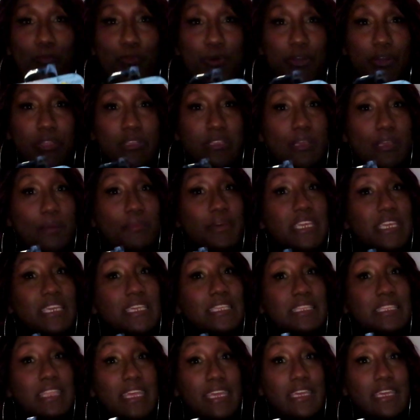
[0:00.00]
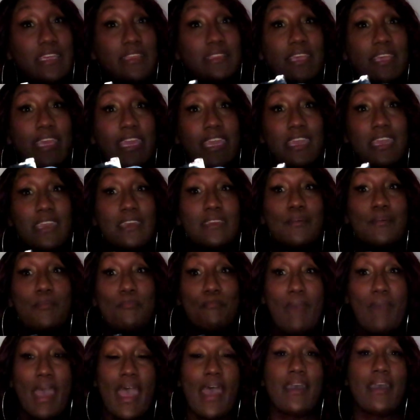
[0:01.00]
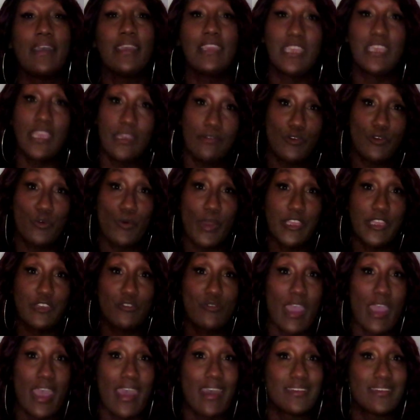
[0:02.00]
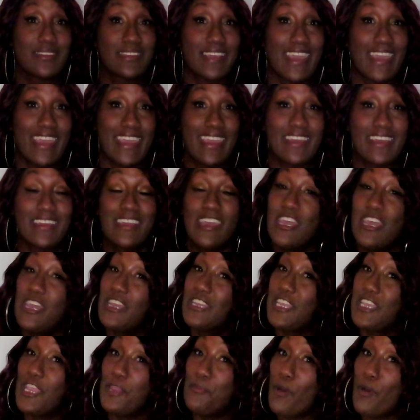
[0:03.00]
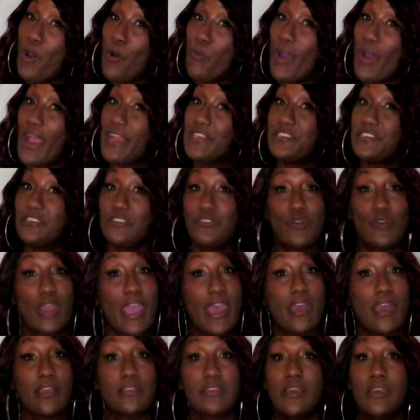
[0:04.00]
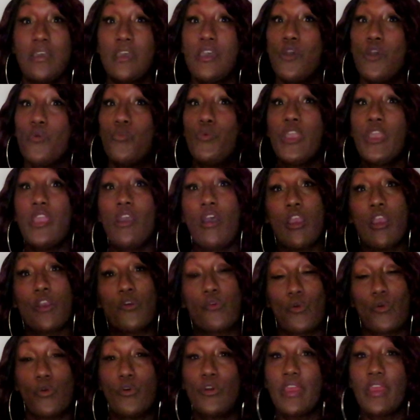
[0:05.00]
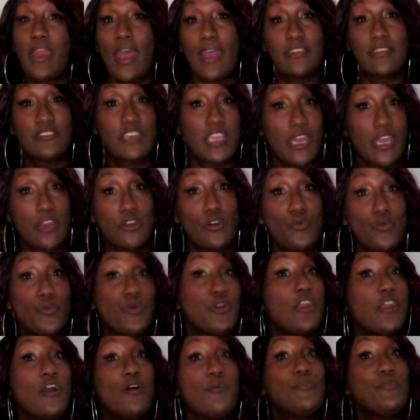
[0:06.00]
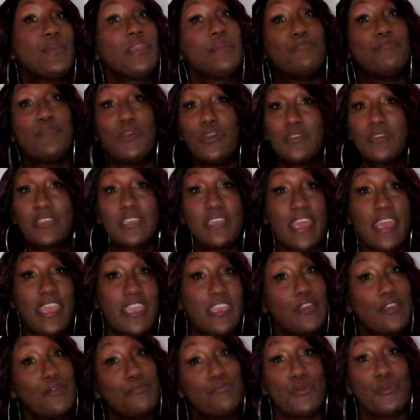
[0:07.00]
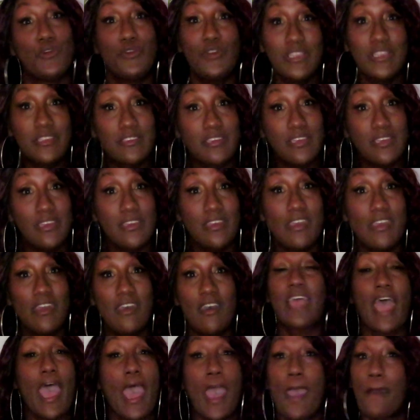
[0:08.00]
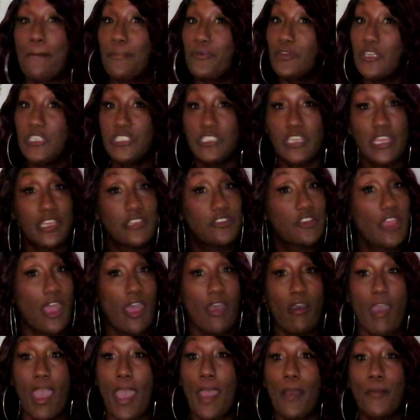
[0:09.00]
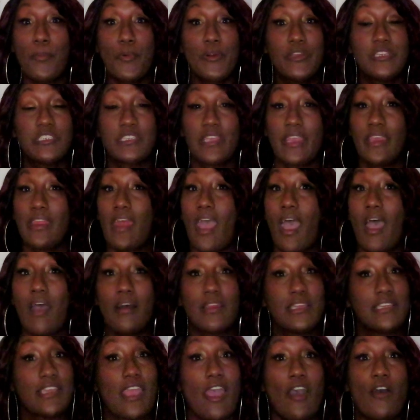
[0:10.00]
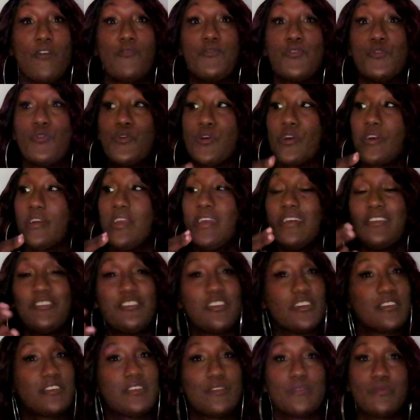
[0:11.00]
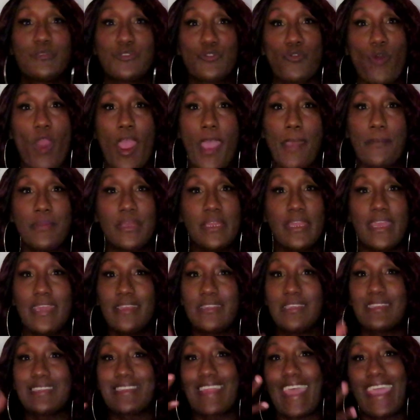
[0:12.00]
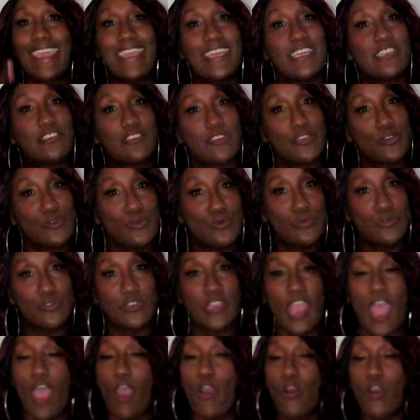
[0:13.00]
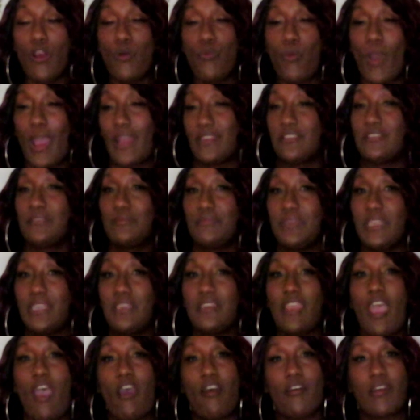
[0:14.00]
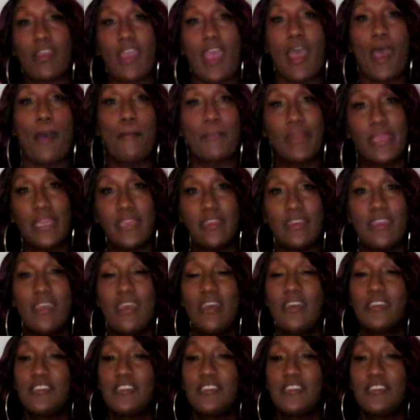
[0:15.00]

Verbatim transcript: gonna put some of these things in my giveaway, you guys, and keep on watching you guys we are growing our channel. We are building a community. I, I appreciate y'all. I appreciate all of y'all for just subscribing and staying tuned. Y'all are watching me. Y'all are commenting.